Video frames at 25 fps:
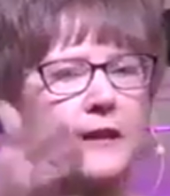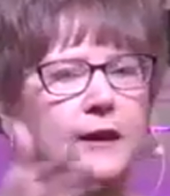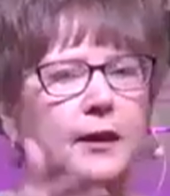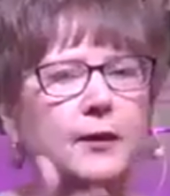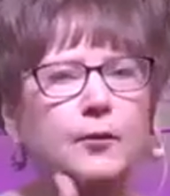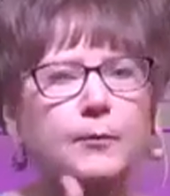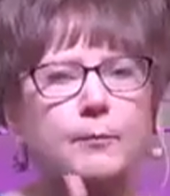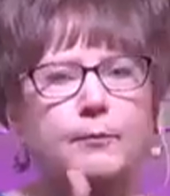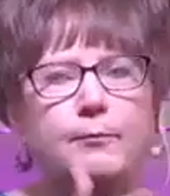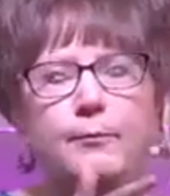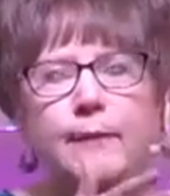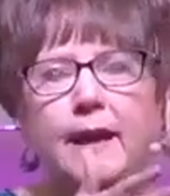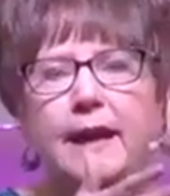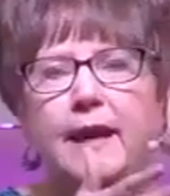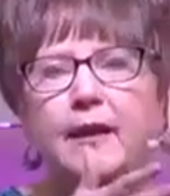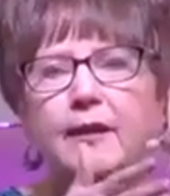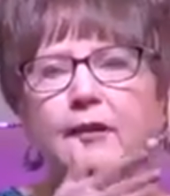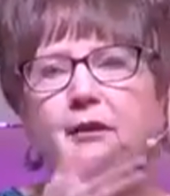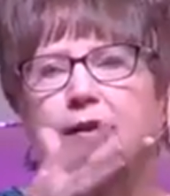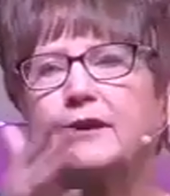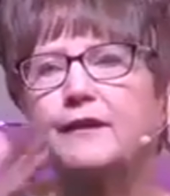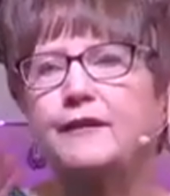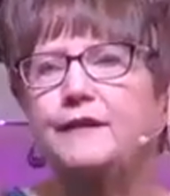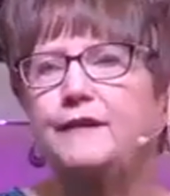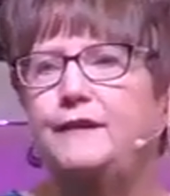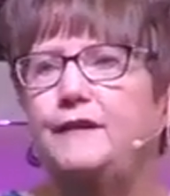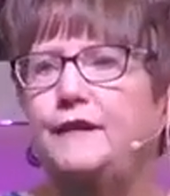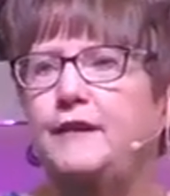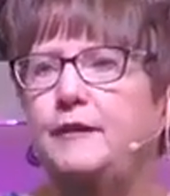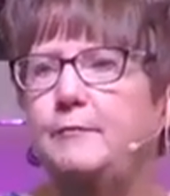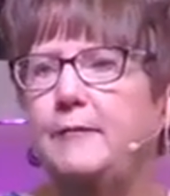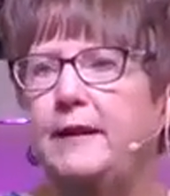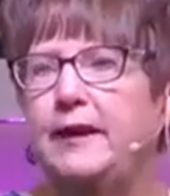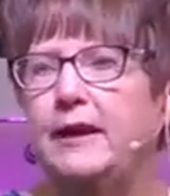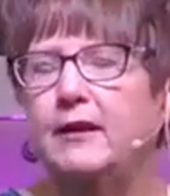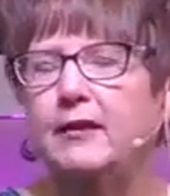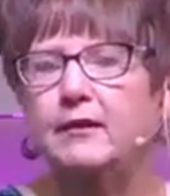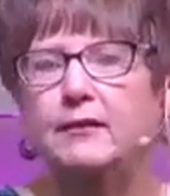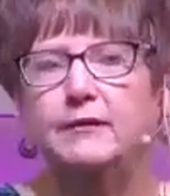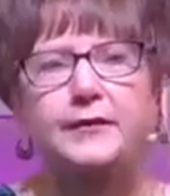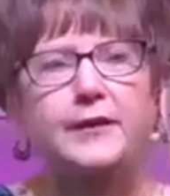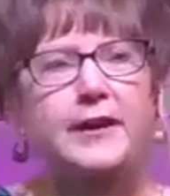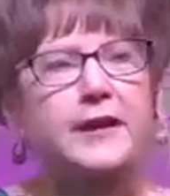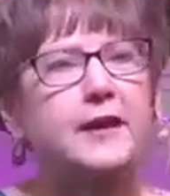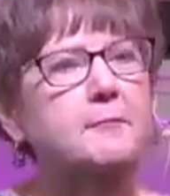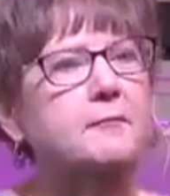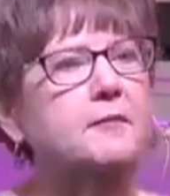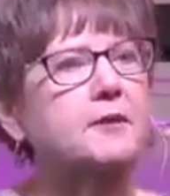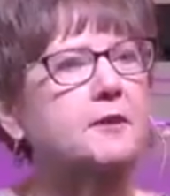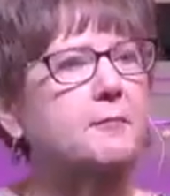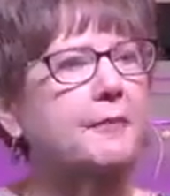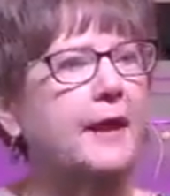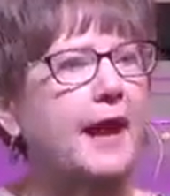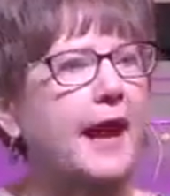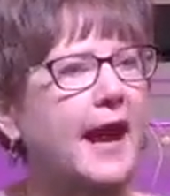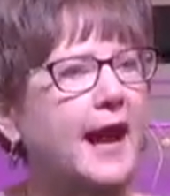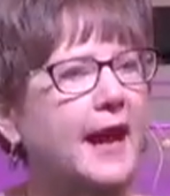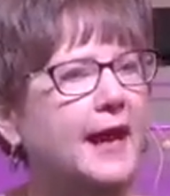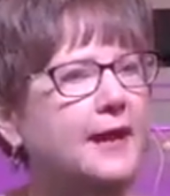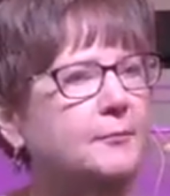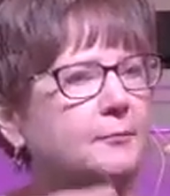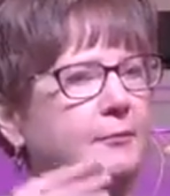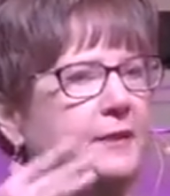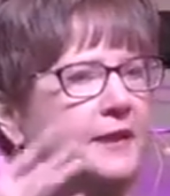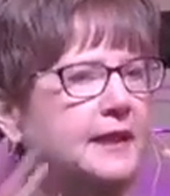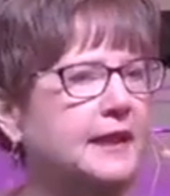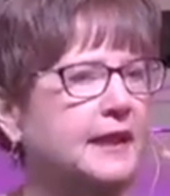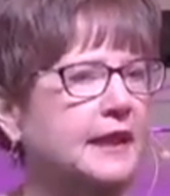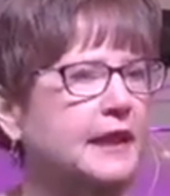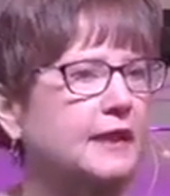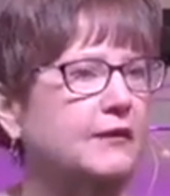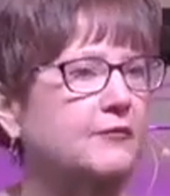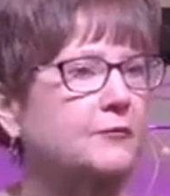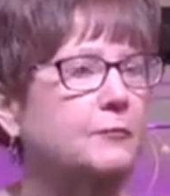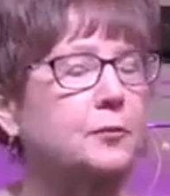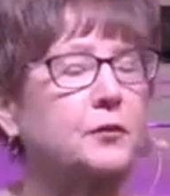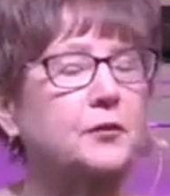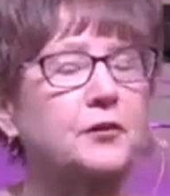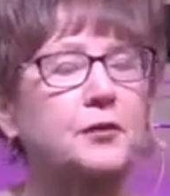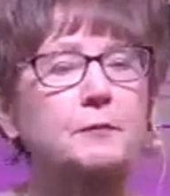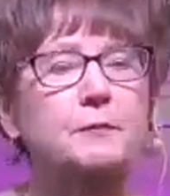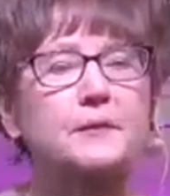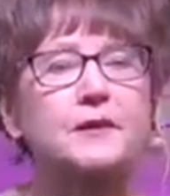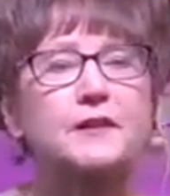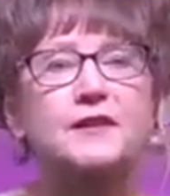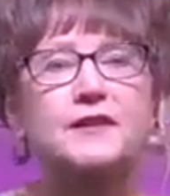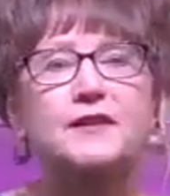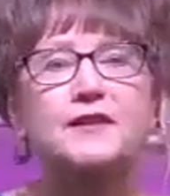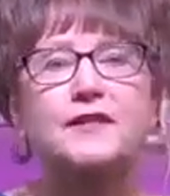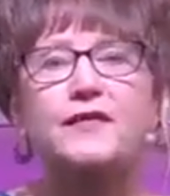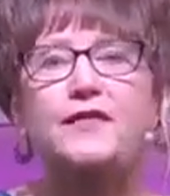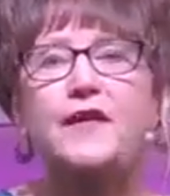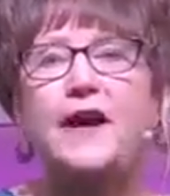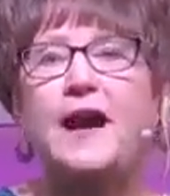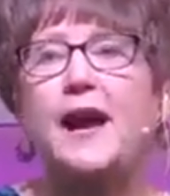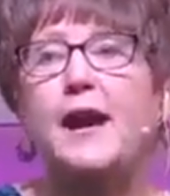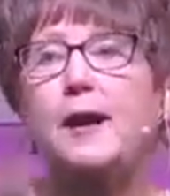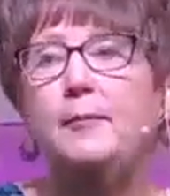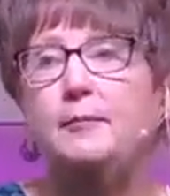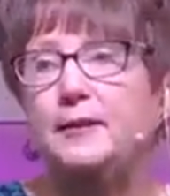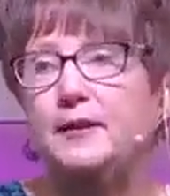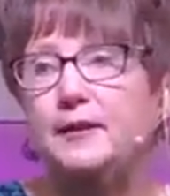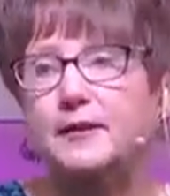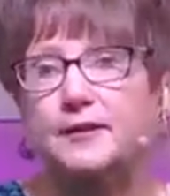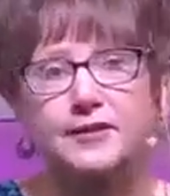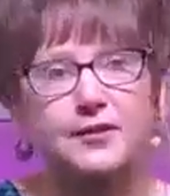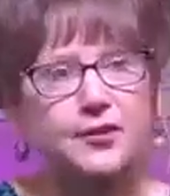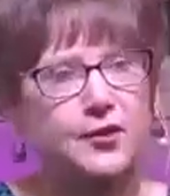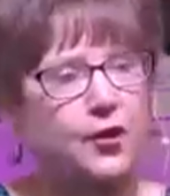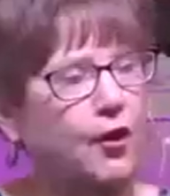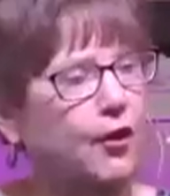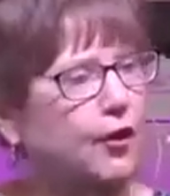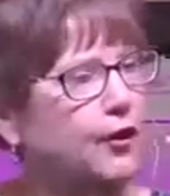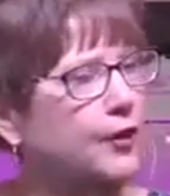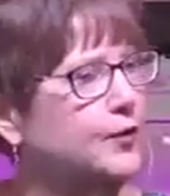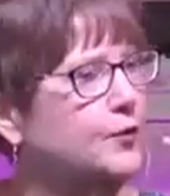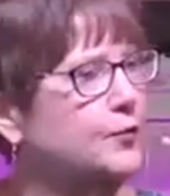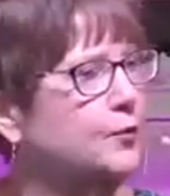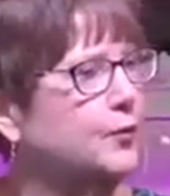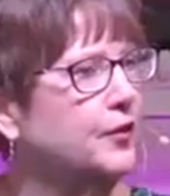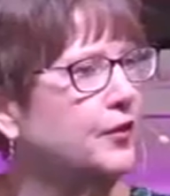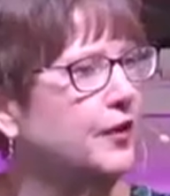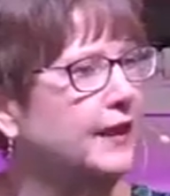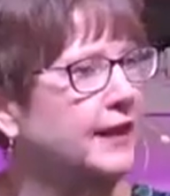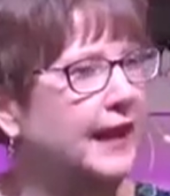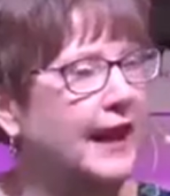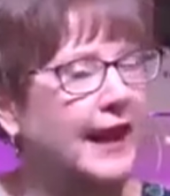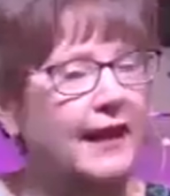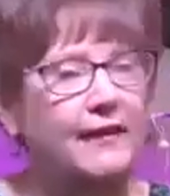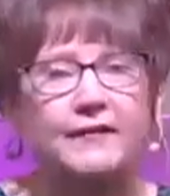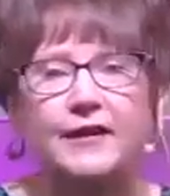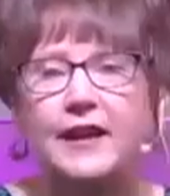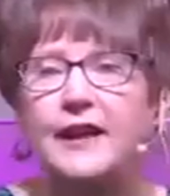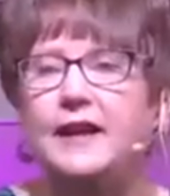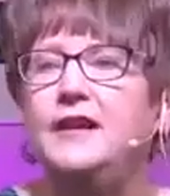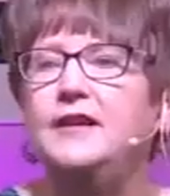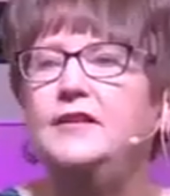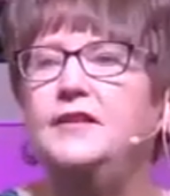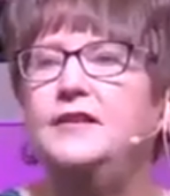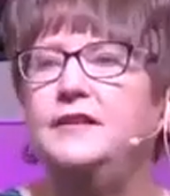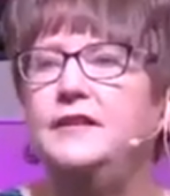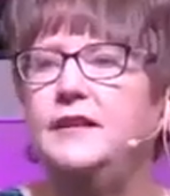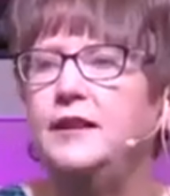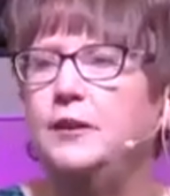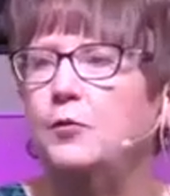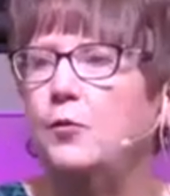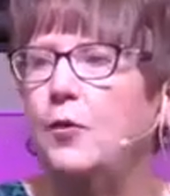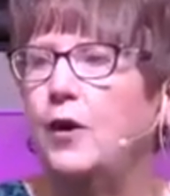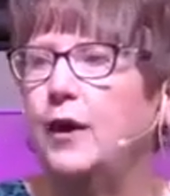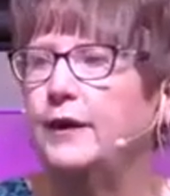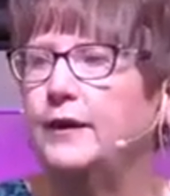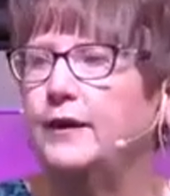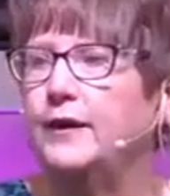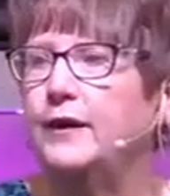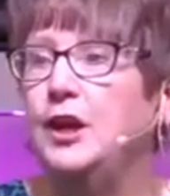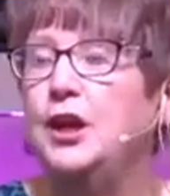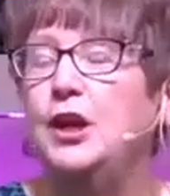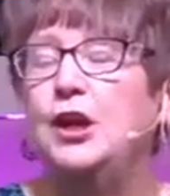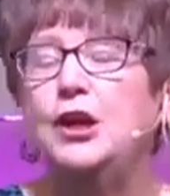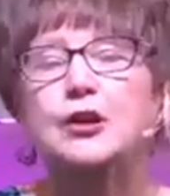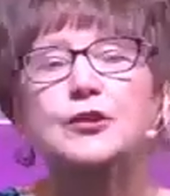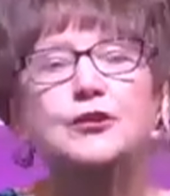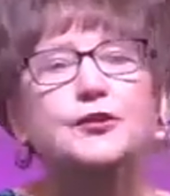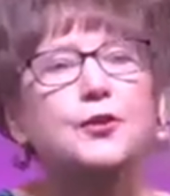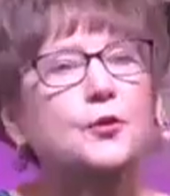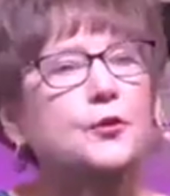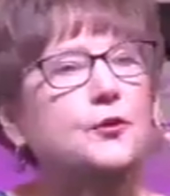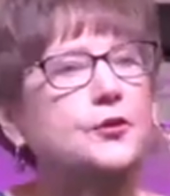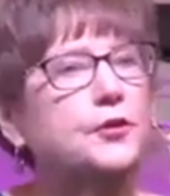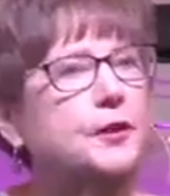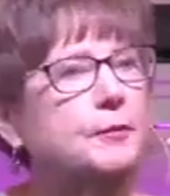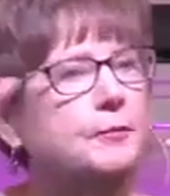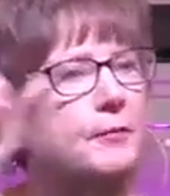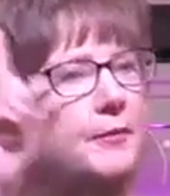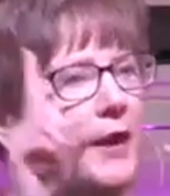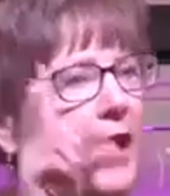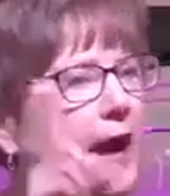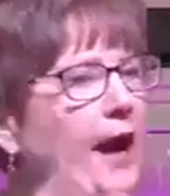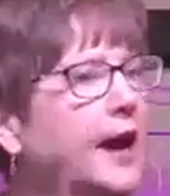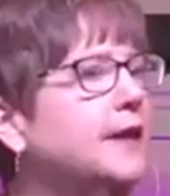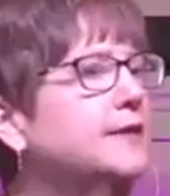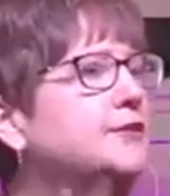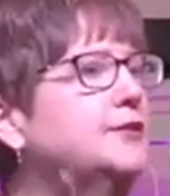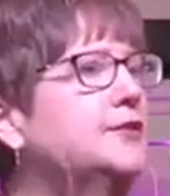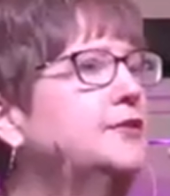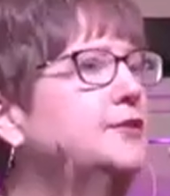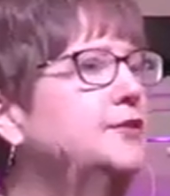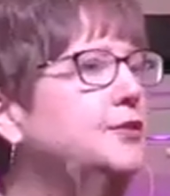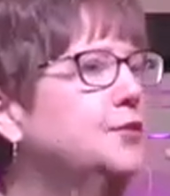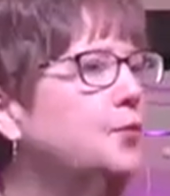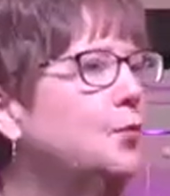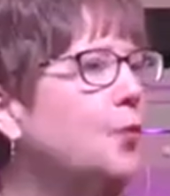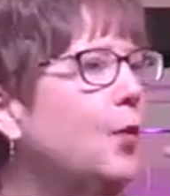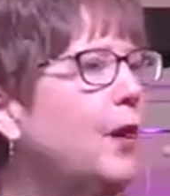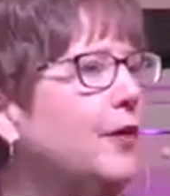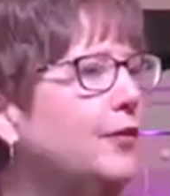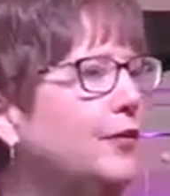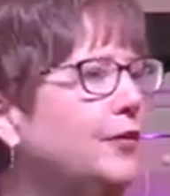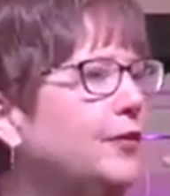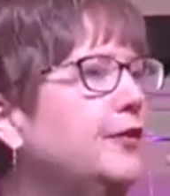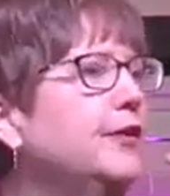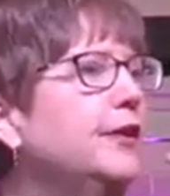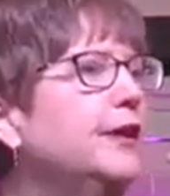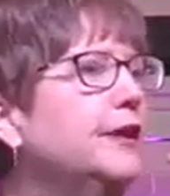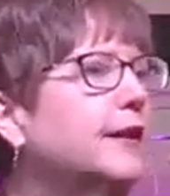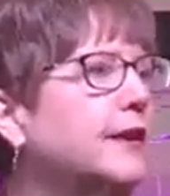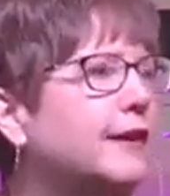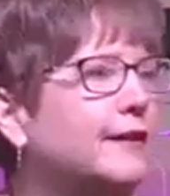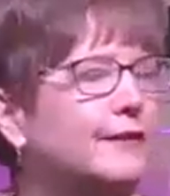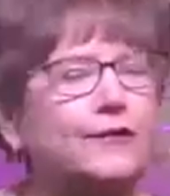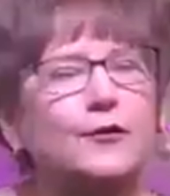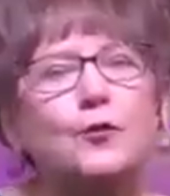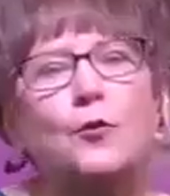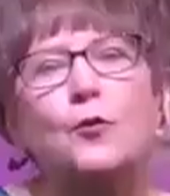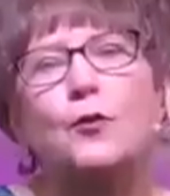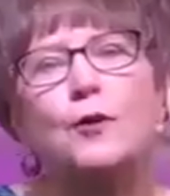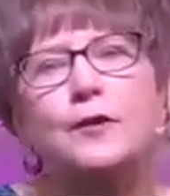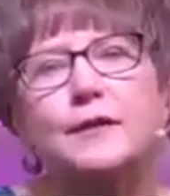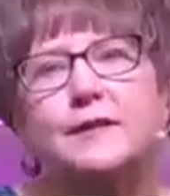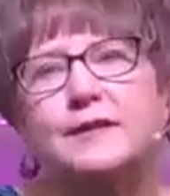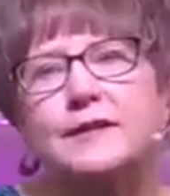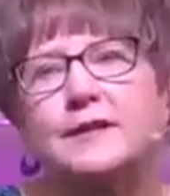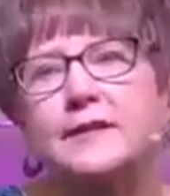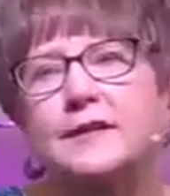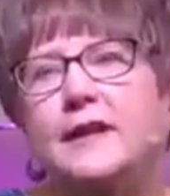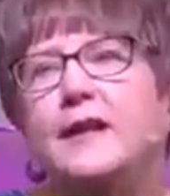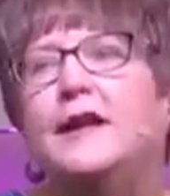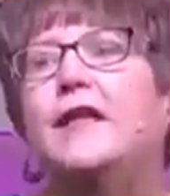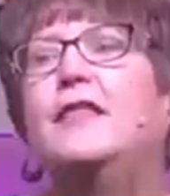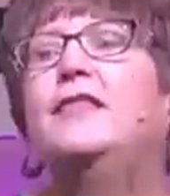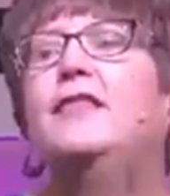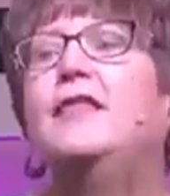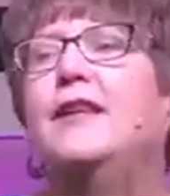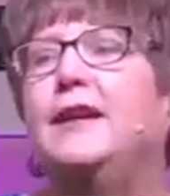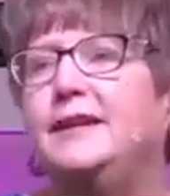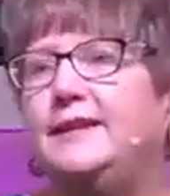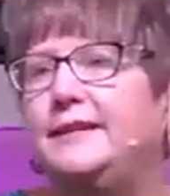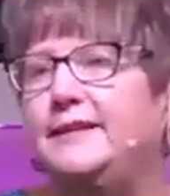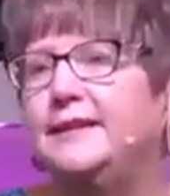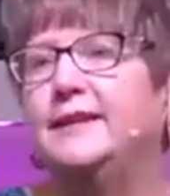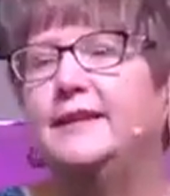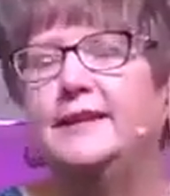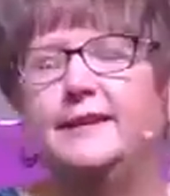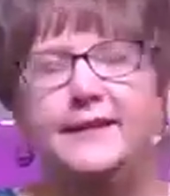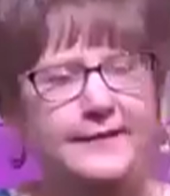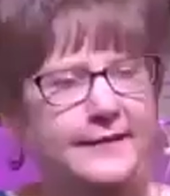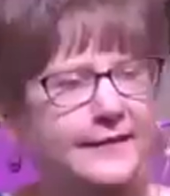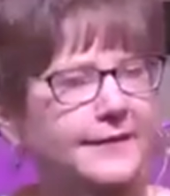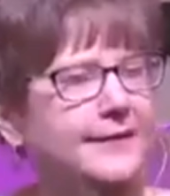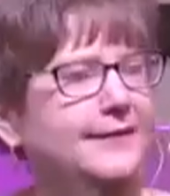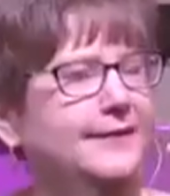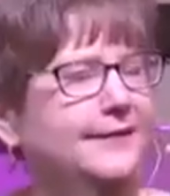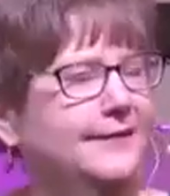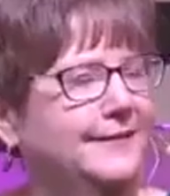a male and a female, named them Adam and Eve, put them in this fabulous garden where they could have anything they wanted, told them not to do one thing, and of course, they did.